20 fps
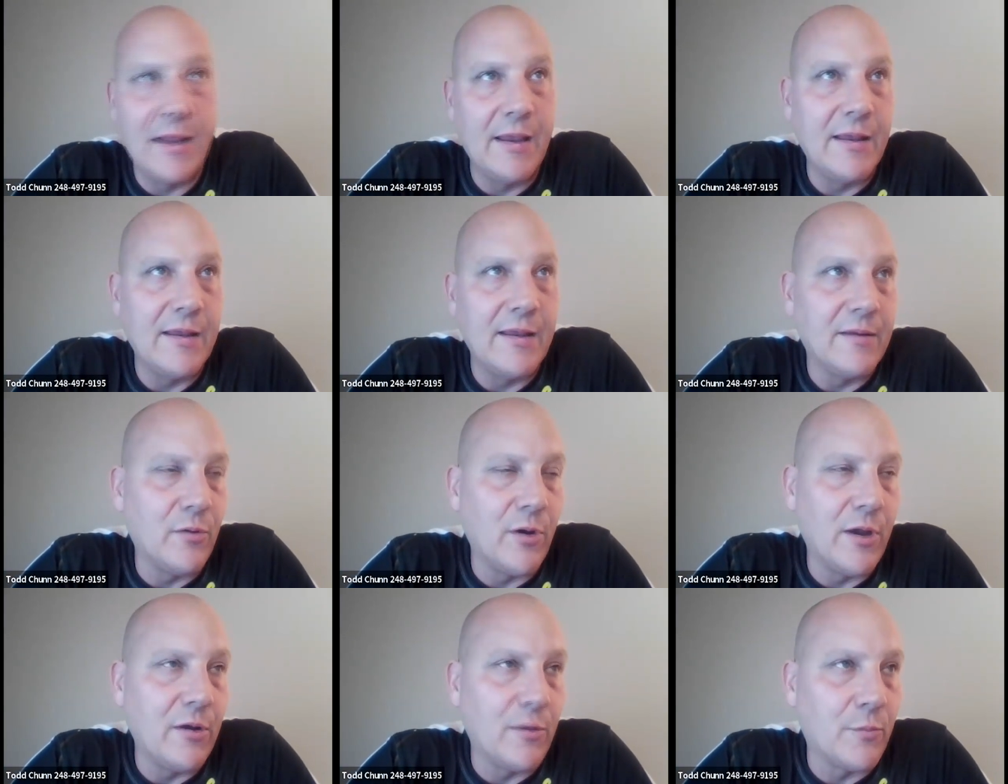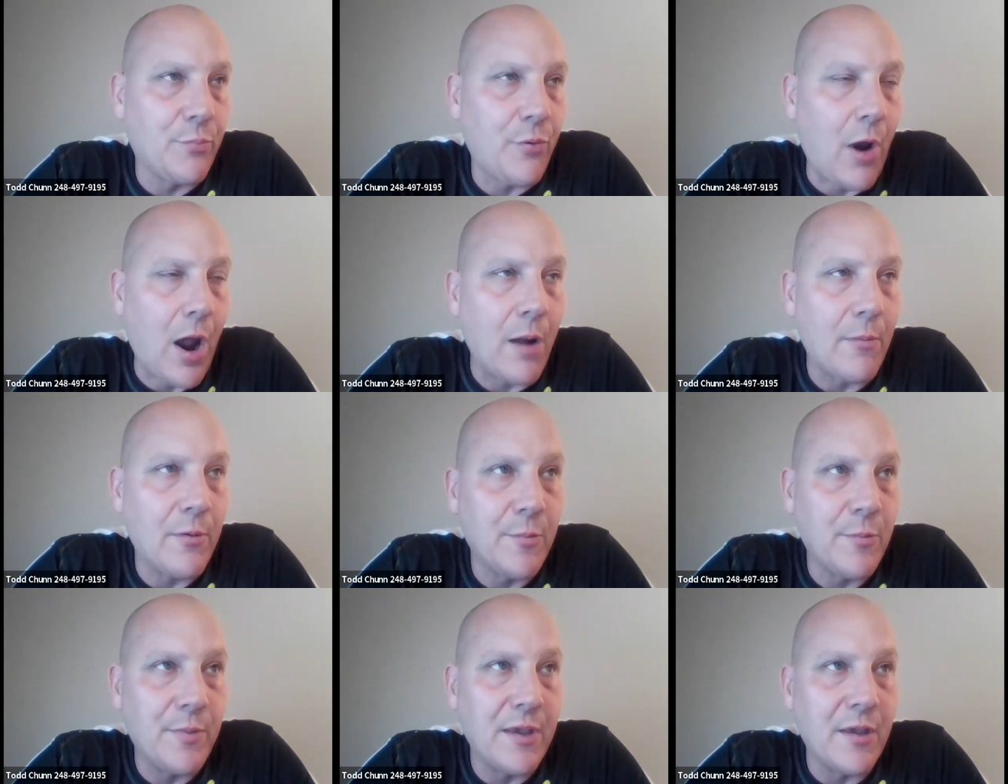It, it would
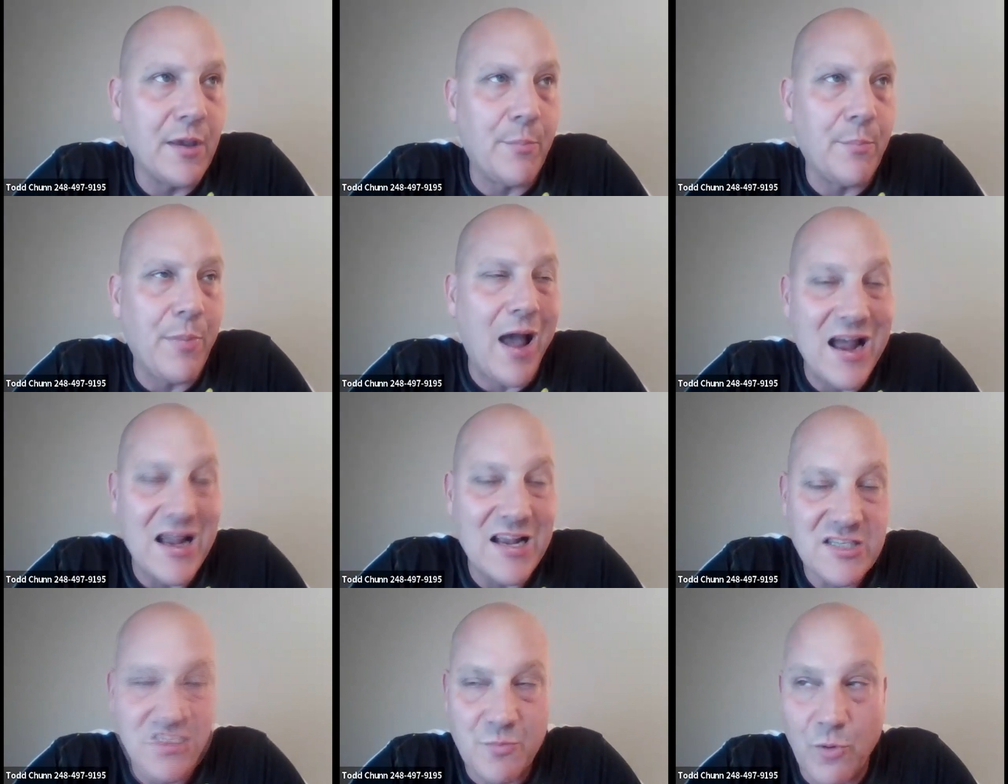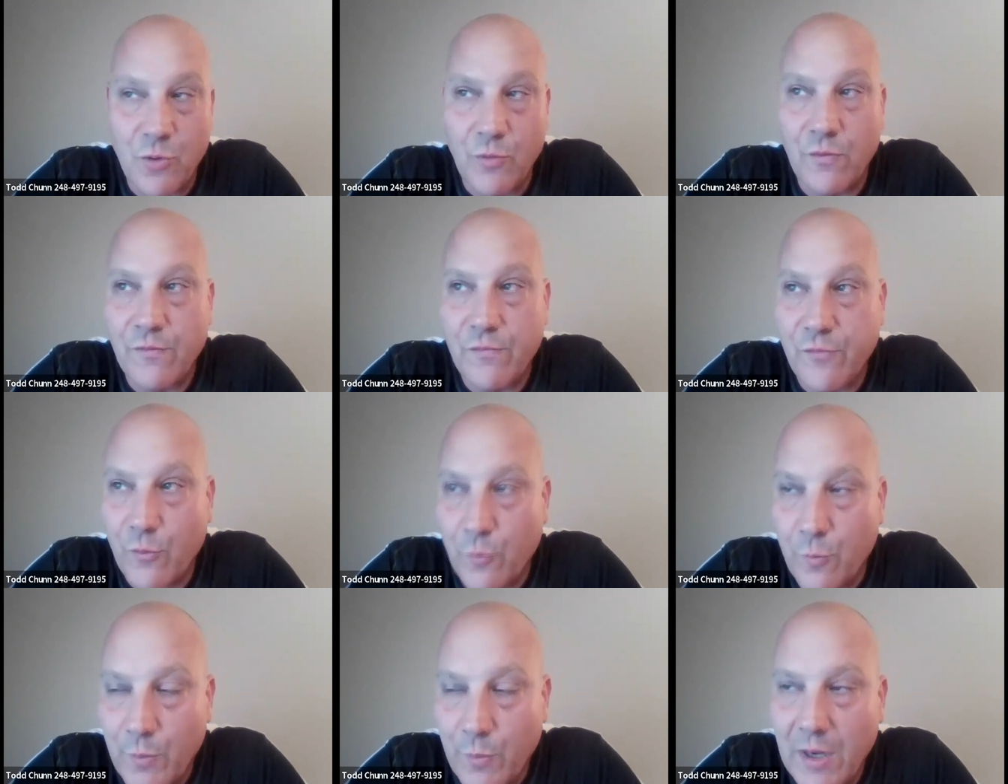probably be impossible
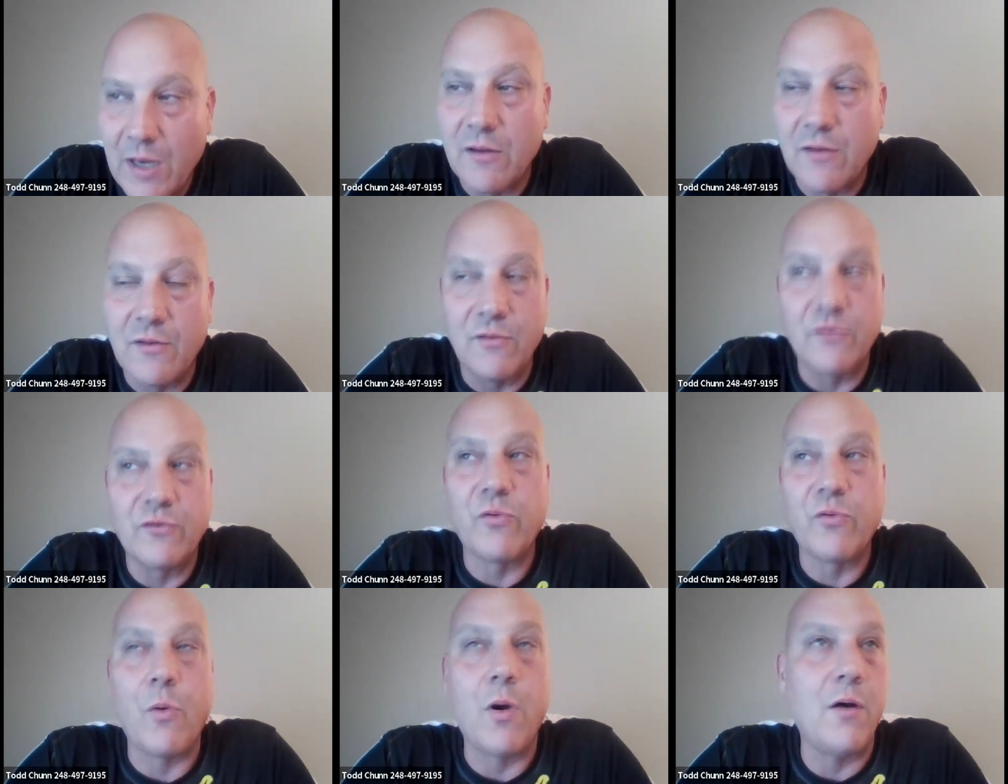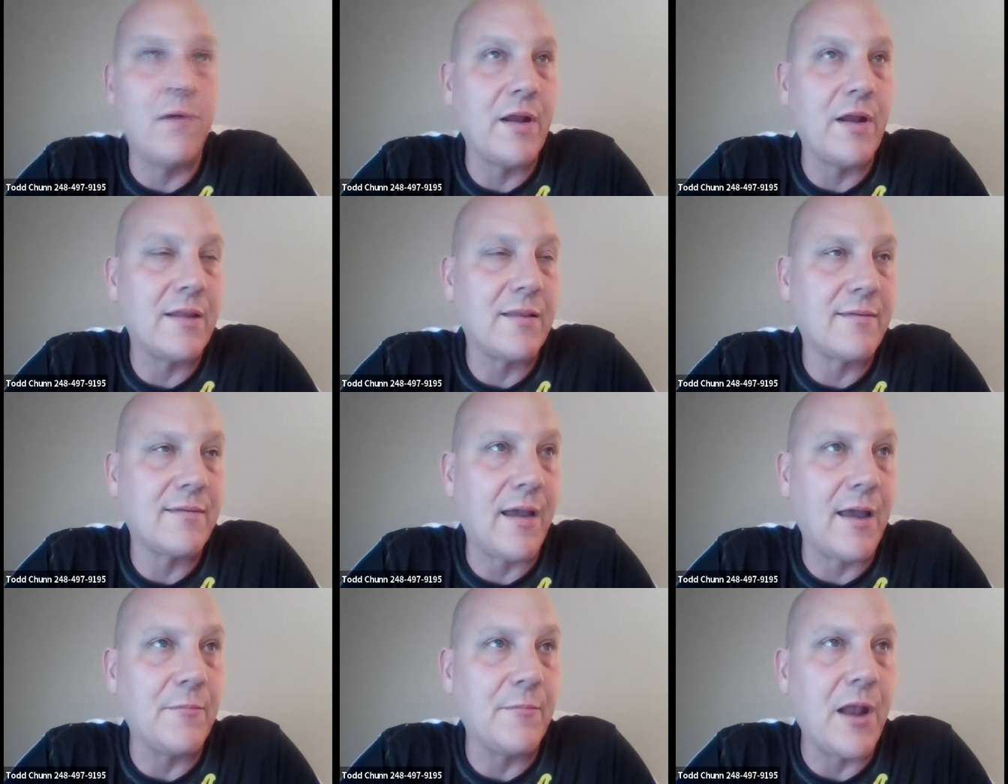for me to do twelve at a
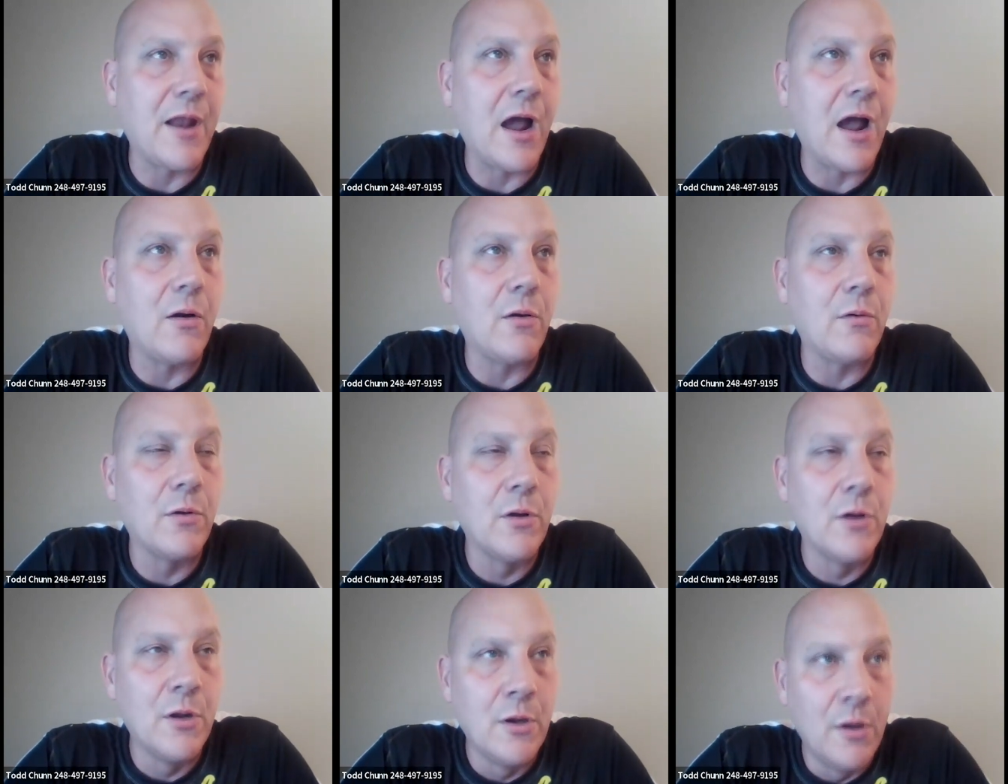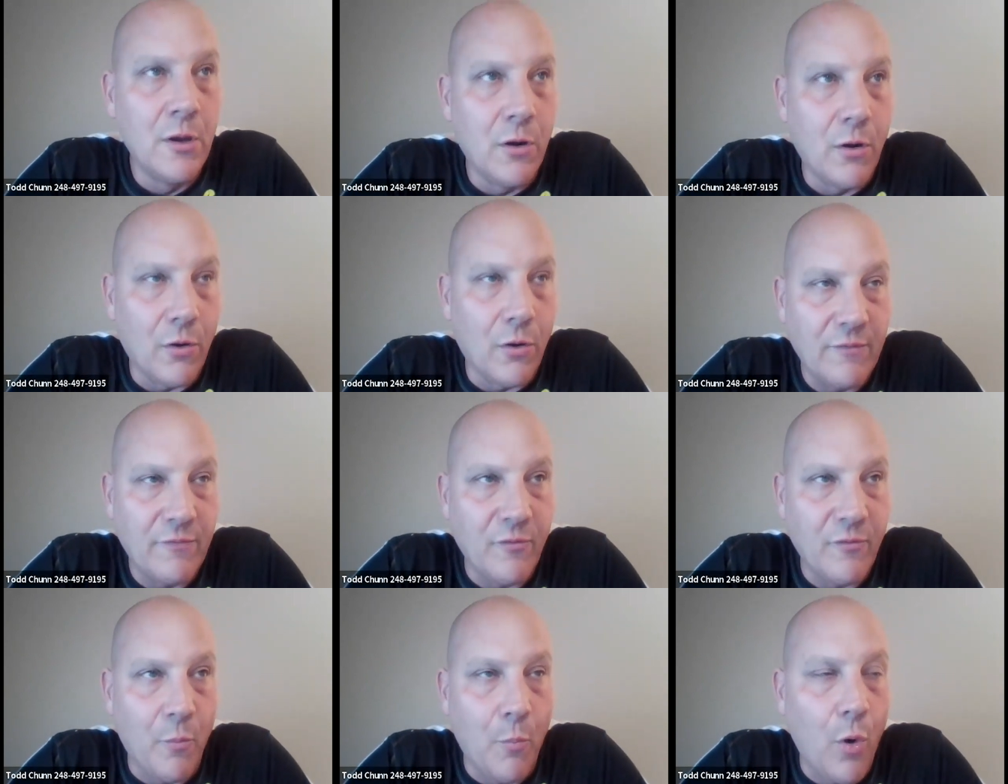time now, or
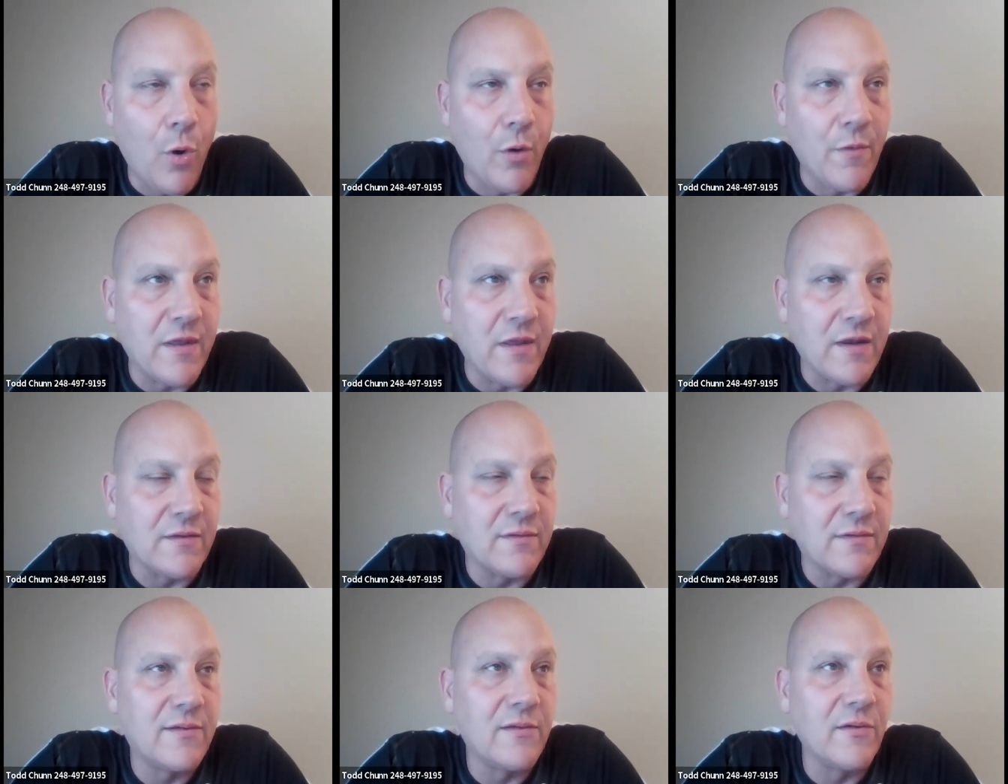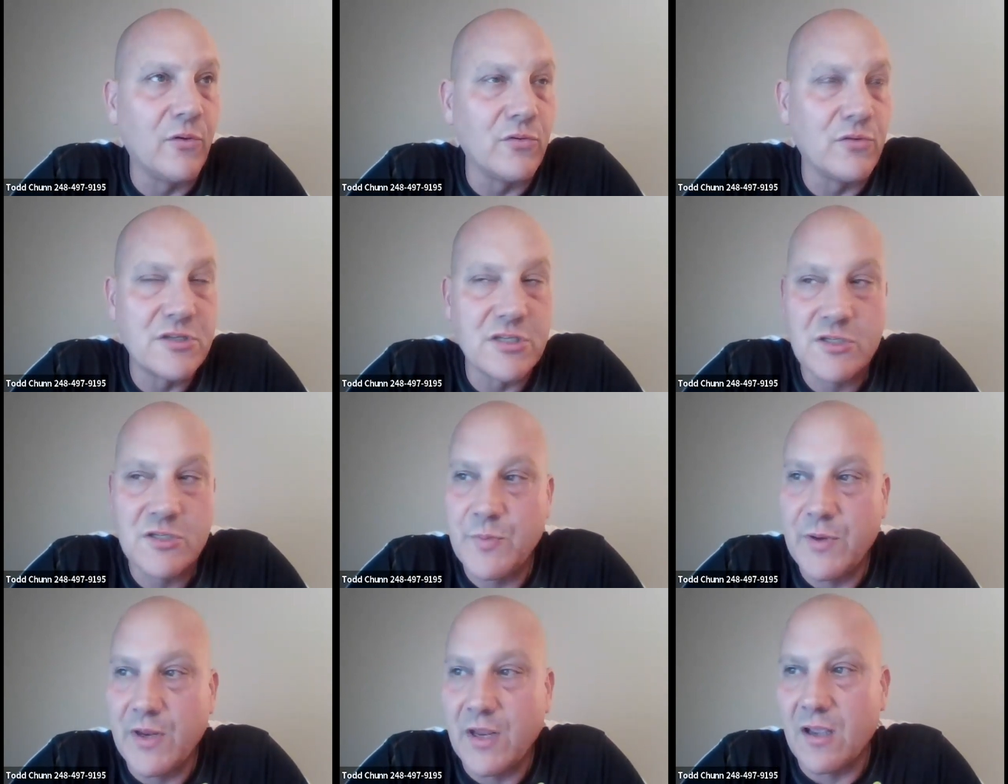even more than two,
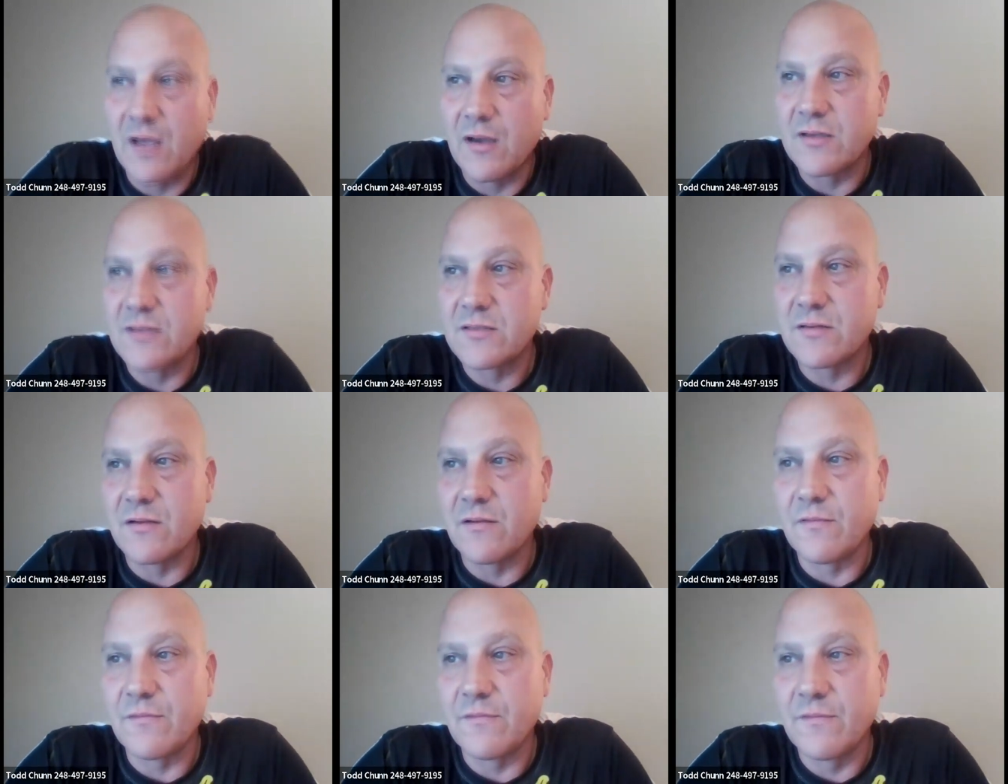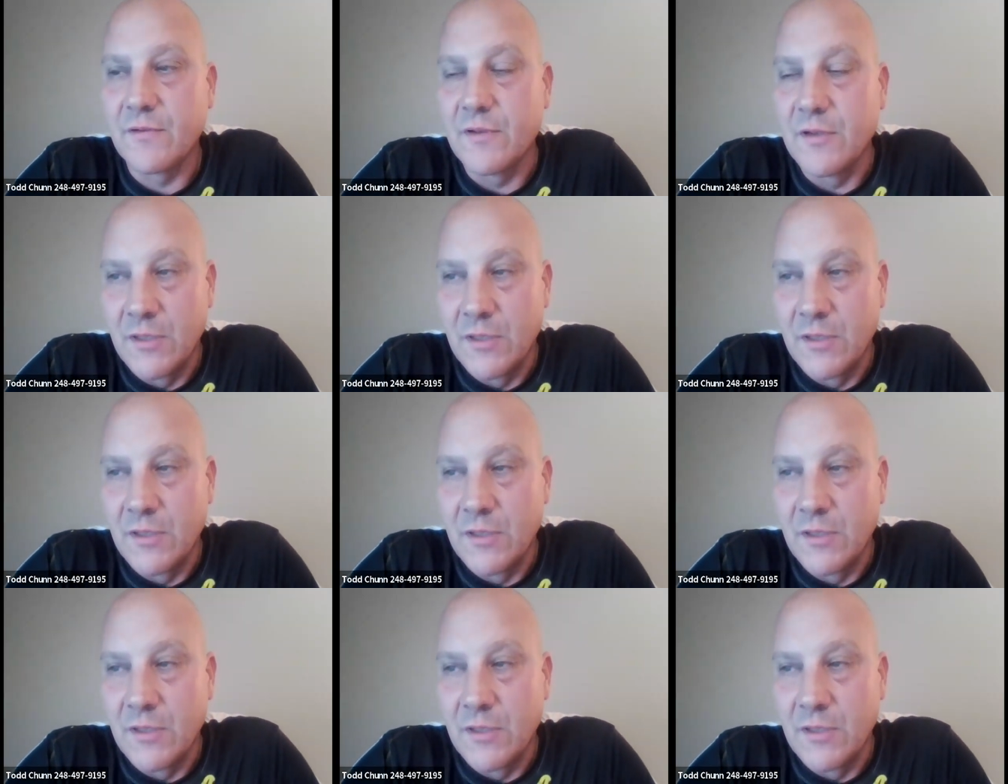just because of